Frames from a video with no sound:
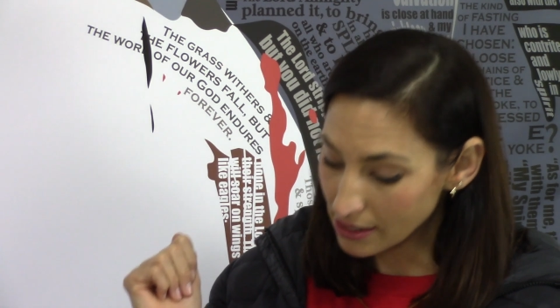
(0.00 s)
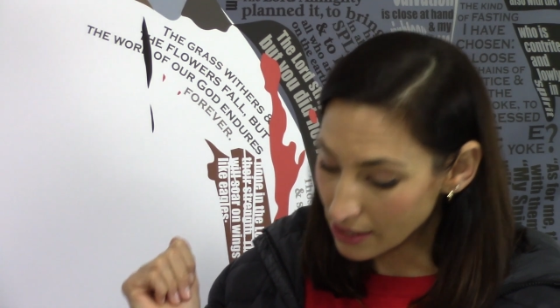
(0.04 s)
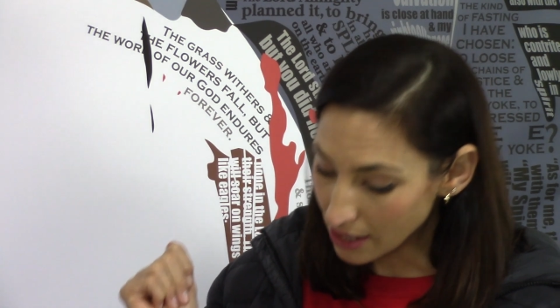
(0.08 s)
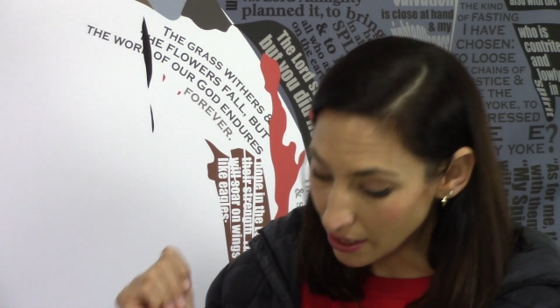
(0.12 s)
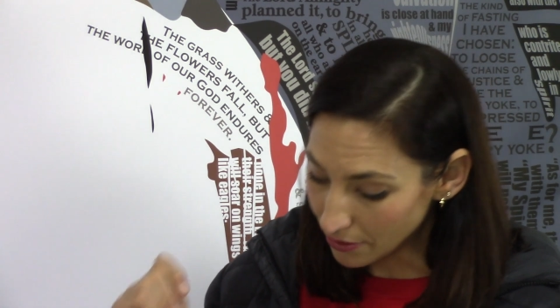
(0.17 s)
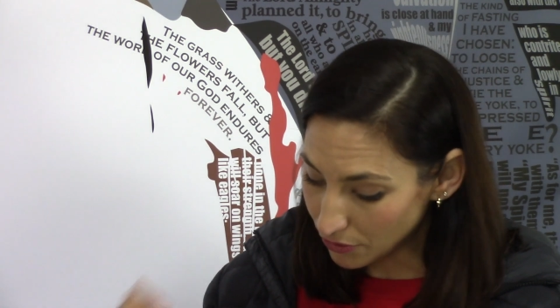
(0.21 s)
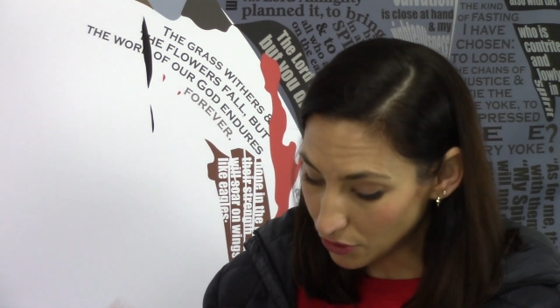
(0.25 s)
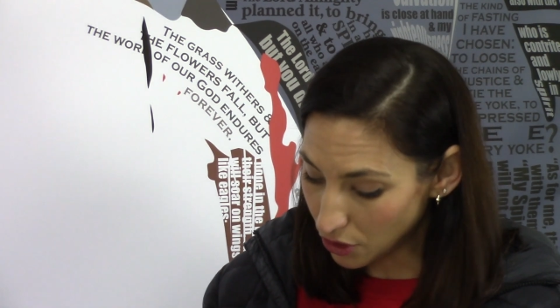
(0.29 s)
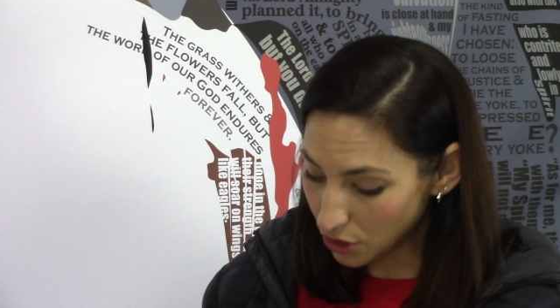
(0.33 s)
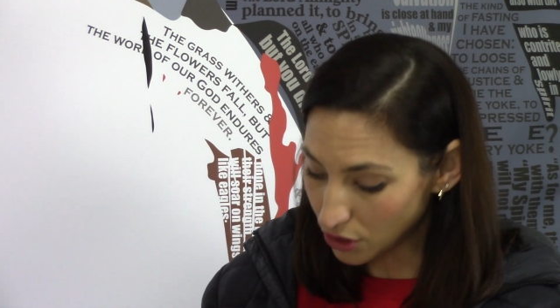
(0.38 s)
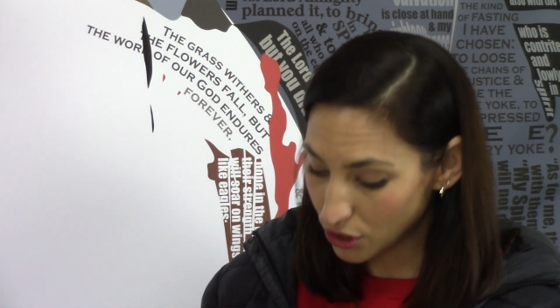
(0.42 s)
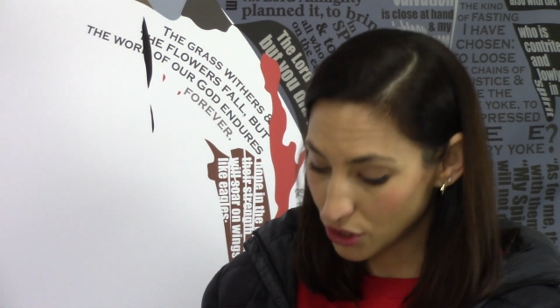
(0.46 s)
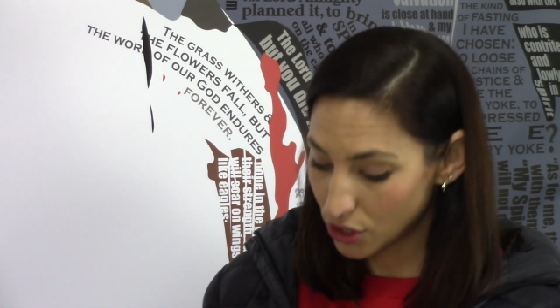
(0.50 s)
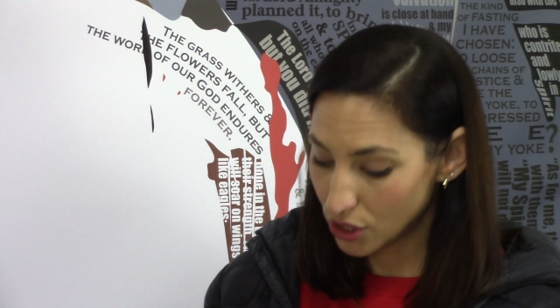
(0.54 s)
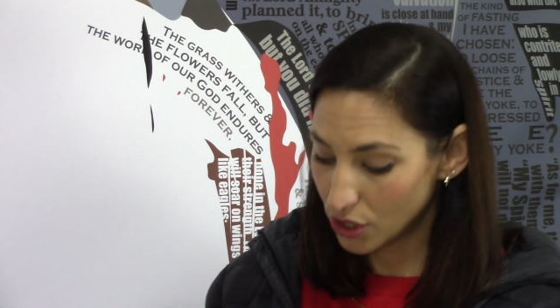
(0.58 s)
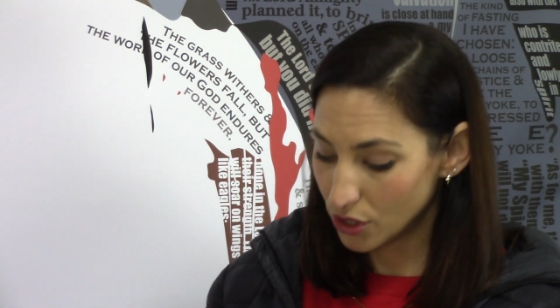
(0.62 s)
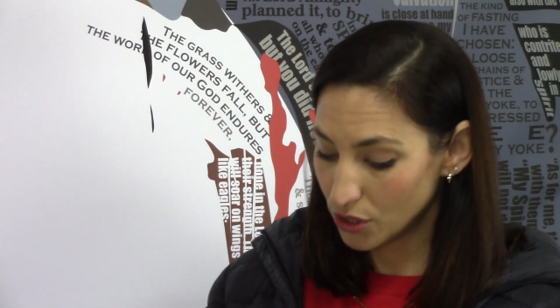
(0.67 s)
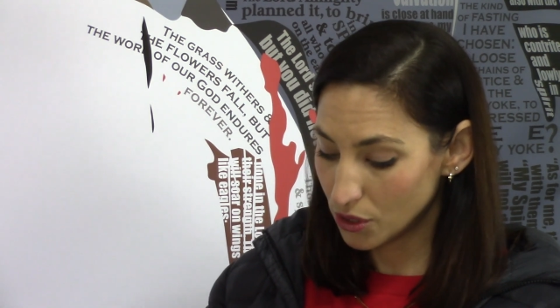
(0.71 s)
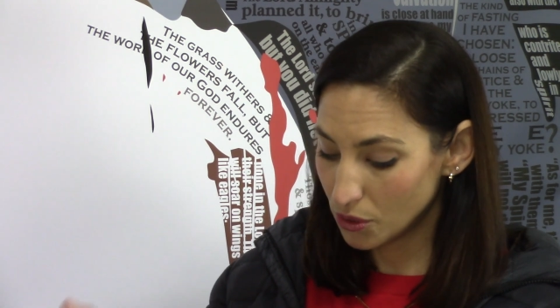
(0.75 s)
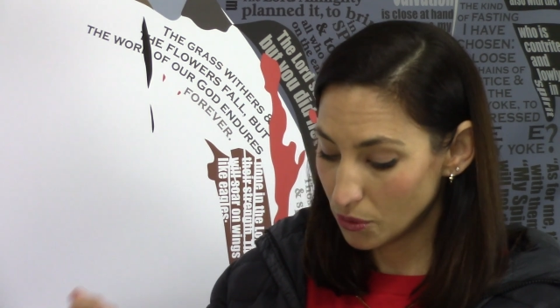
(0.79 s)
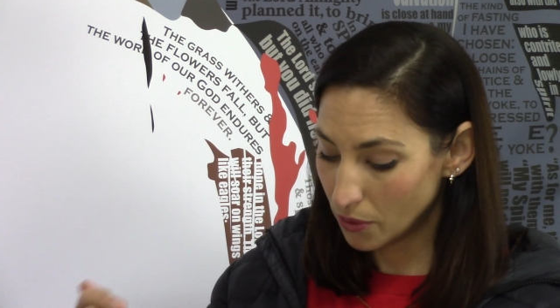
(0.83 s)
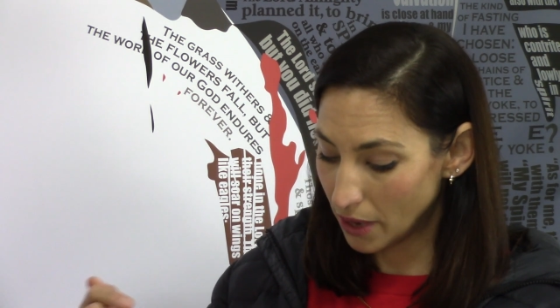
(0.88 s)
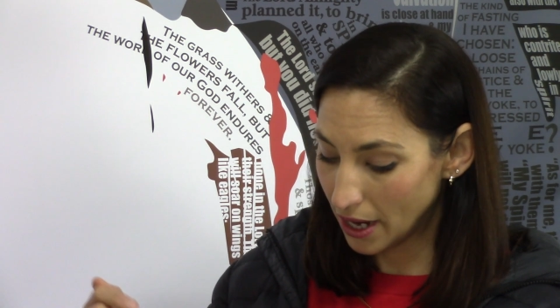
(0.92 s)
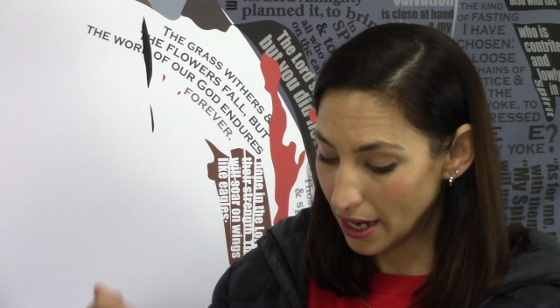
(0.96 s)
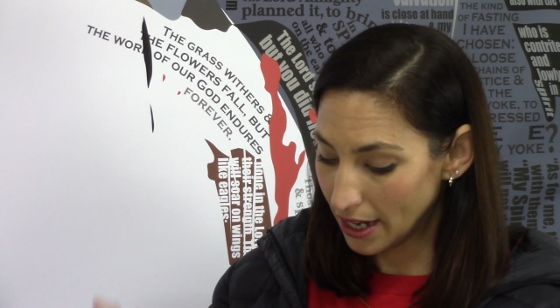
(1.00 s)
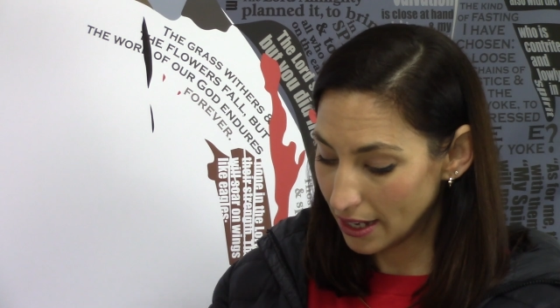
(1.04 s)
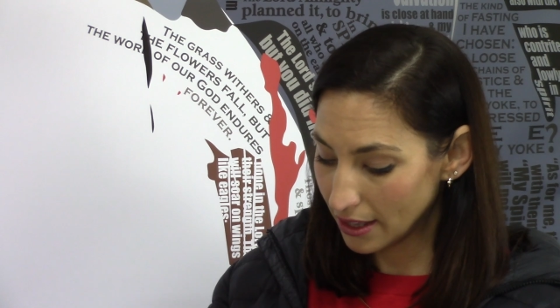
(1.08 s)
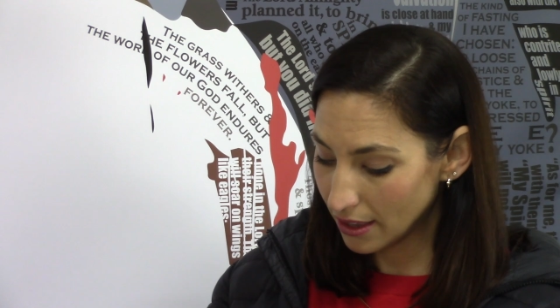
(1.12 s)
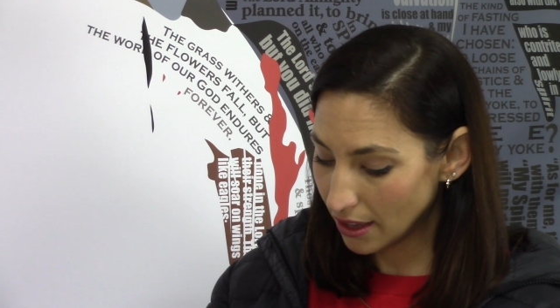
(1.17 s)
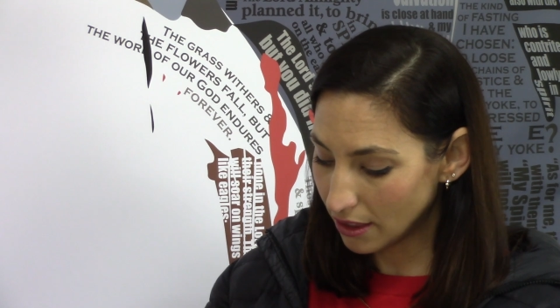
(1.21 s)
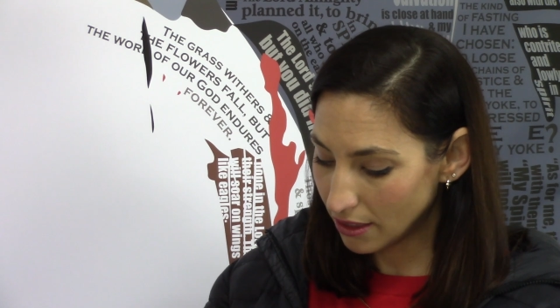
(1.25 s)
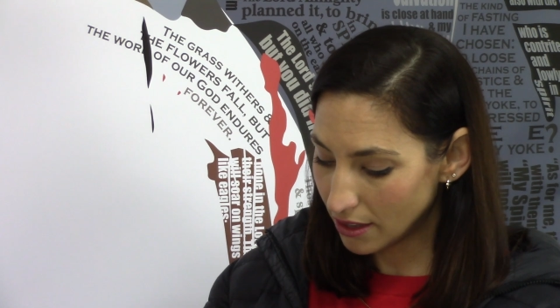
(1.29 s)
I've not turned away.